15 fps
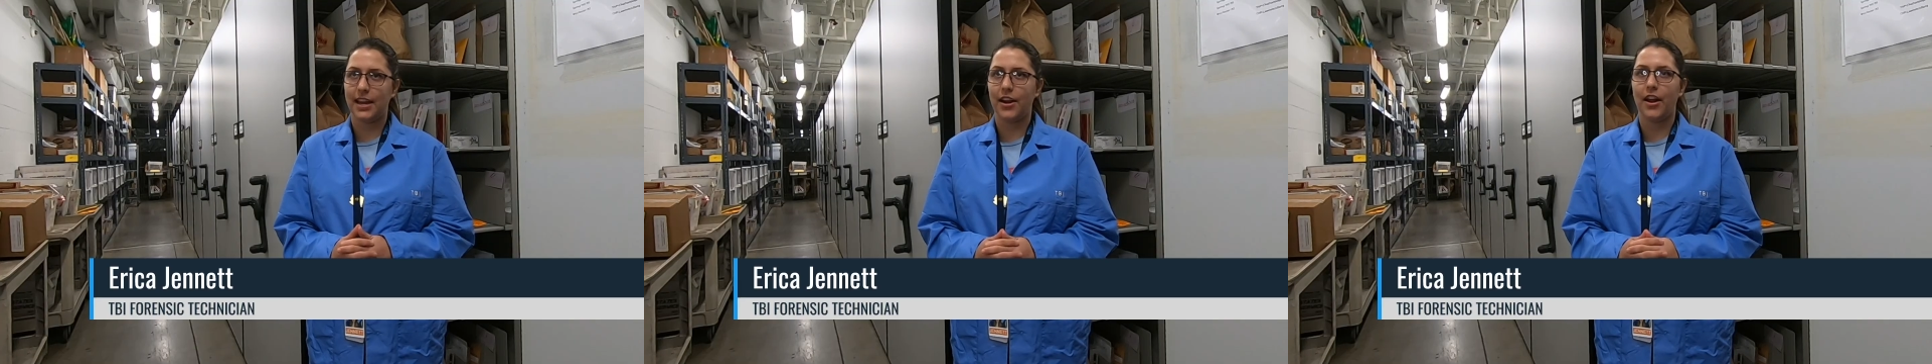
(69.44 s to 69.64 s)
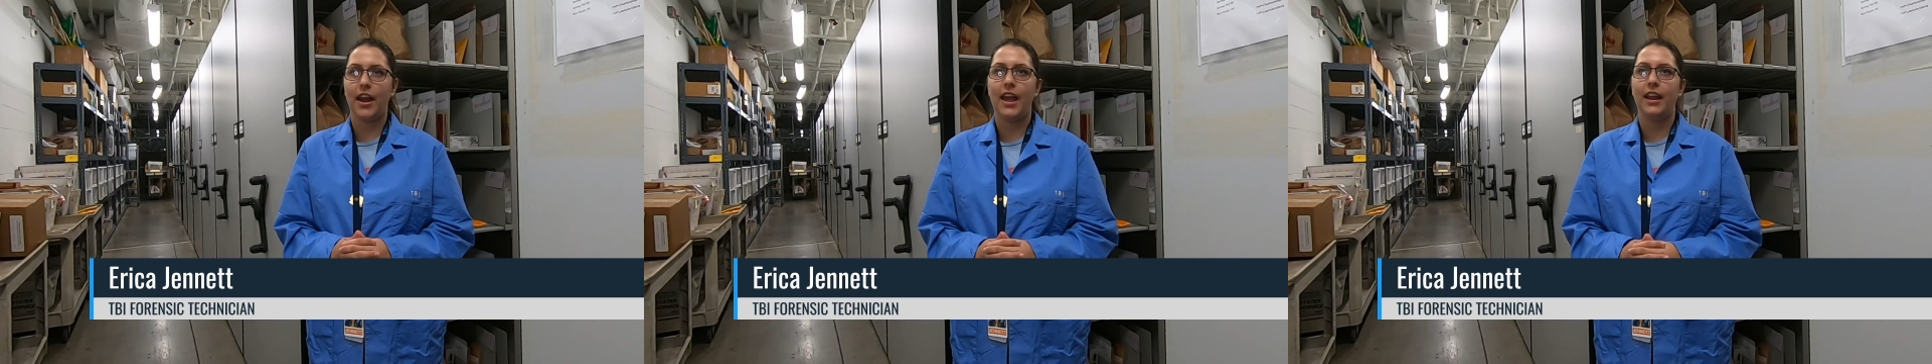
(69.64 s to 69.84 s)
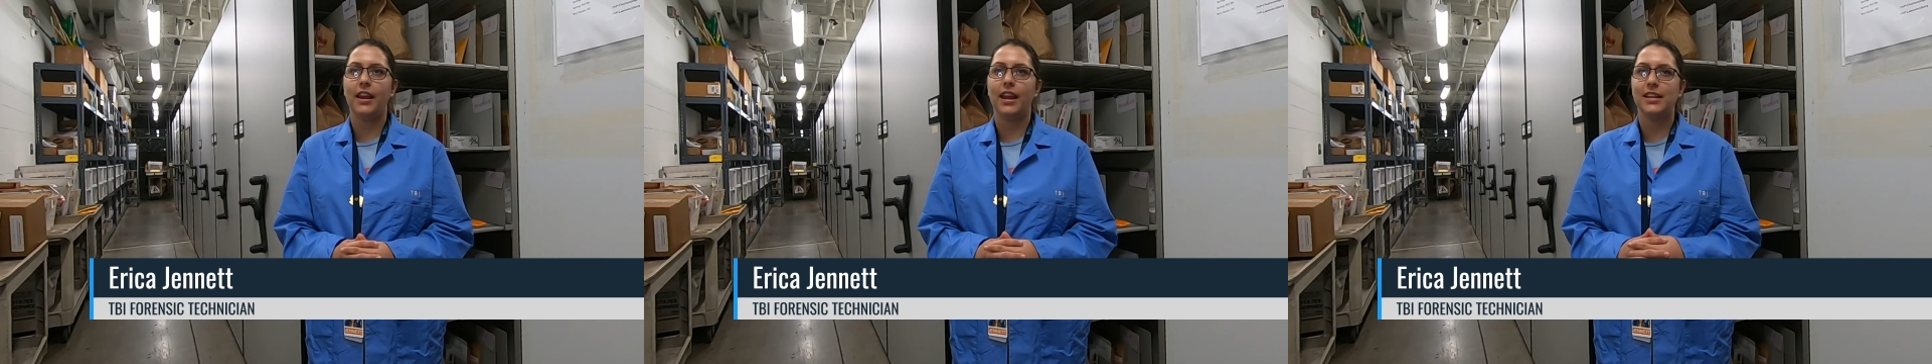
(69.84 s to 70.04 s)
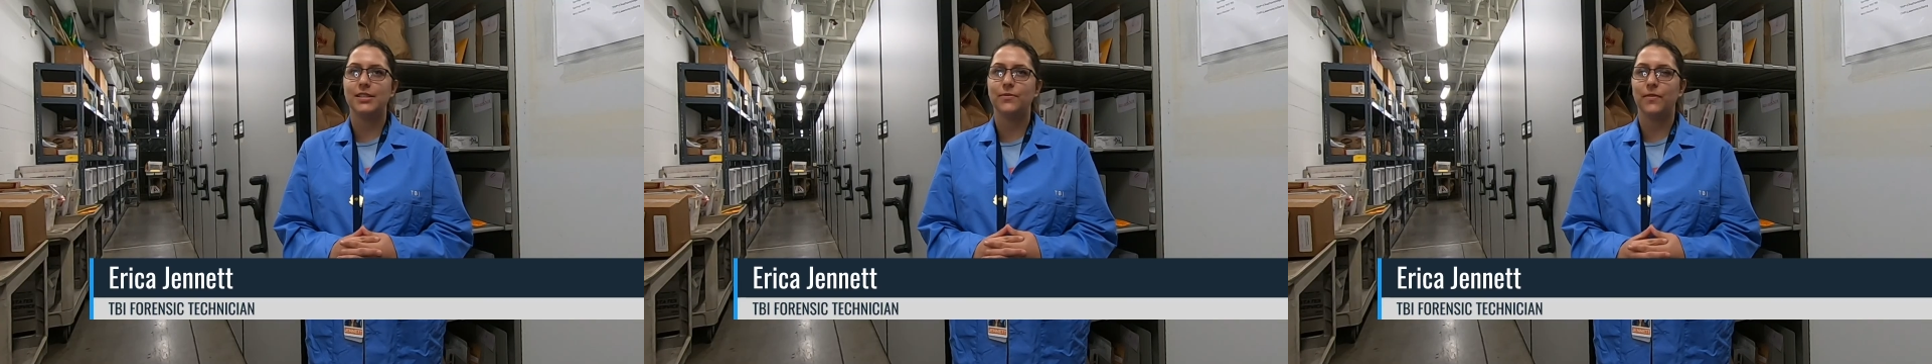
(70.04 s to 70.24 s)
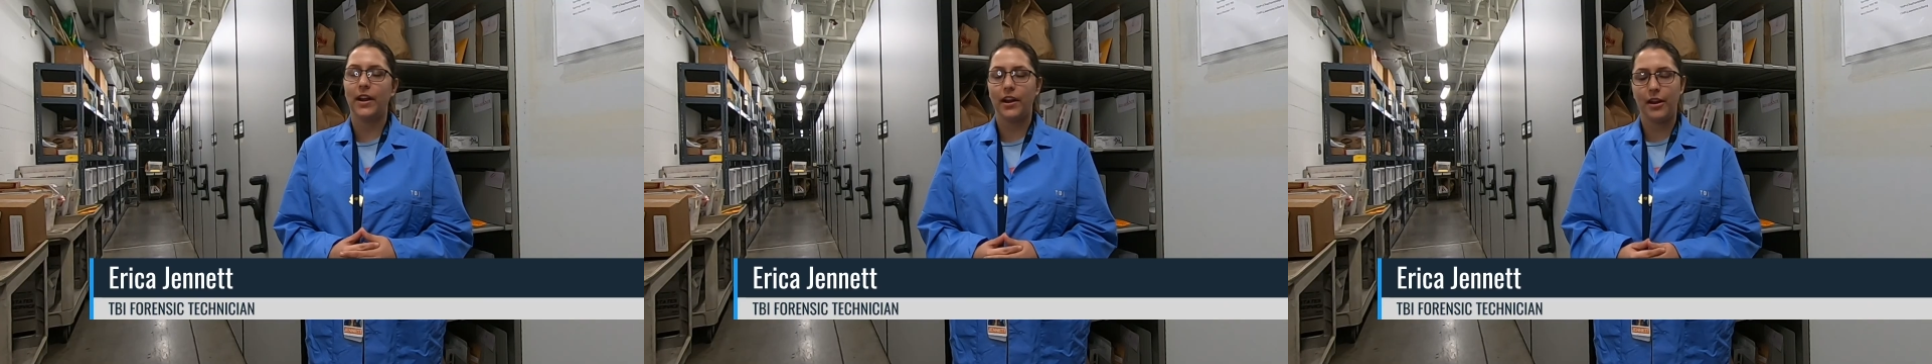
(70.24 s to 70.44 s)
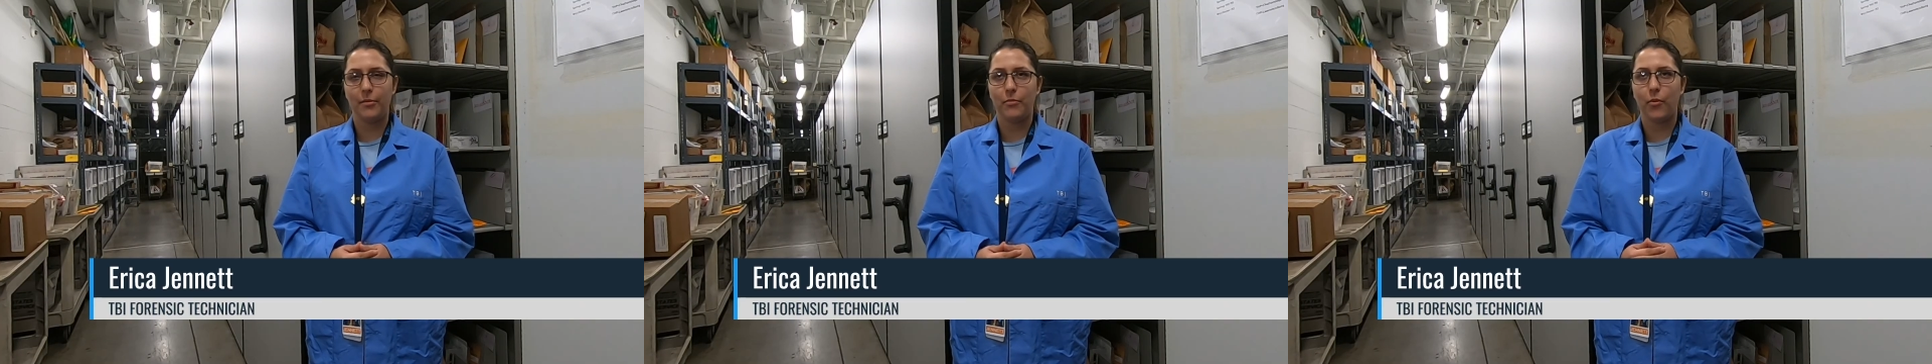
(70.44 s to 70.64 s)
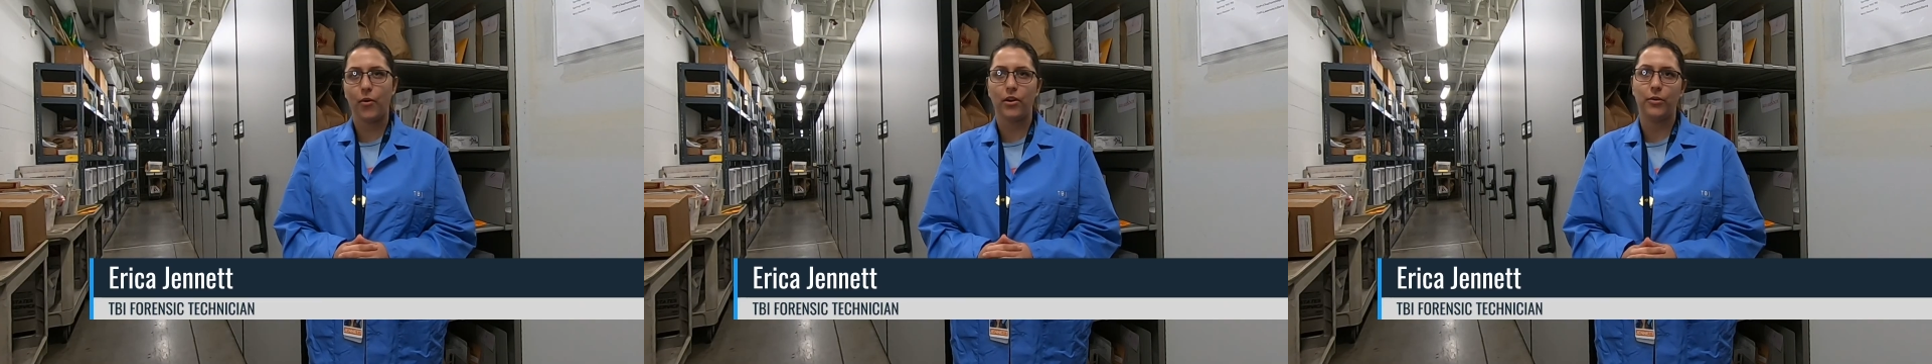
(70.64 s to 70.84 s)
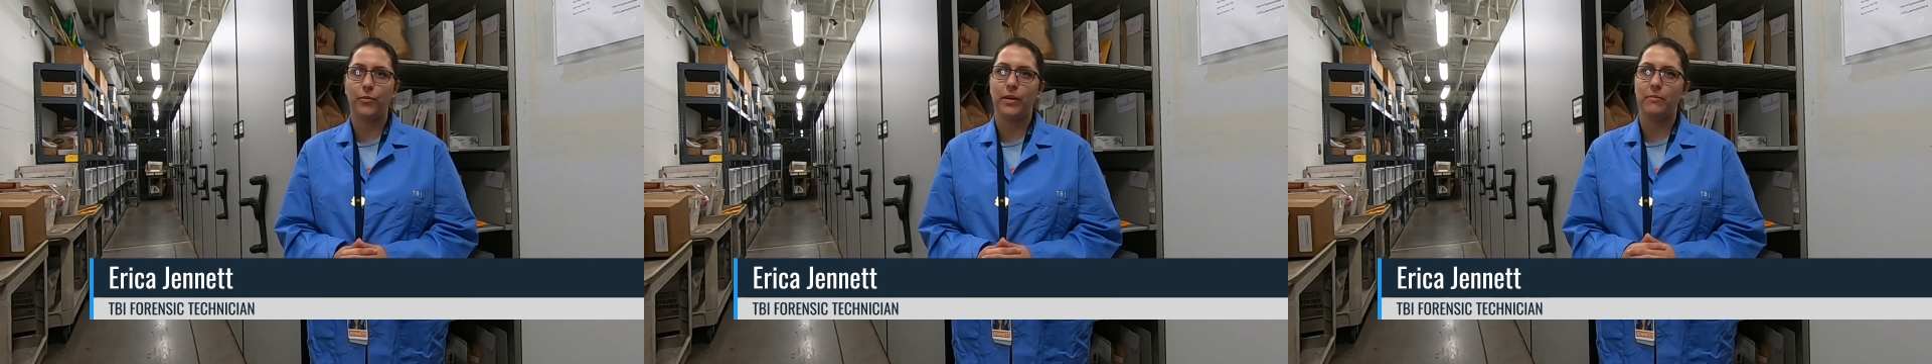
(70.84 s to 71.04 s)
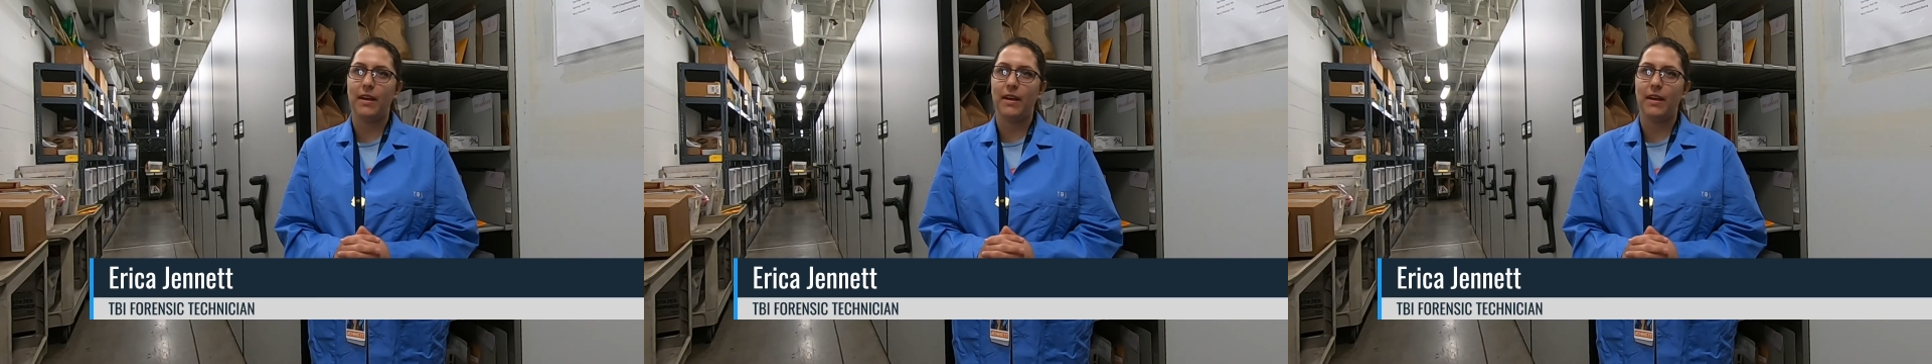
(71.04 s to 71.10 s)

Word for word: here, and it's very important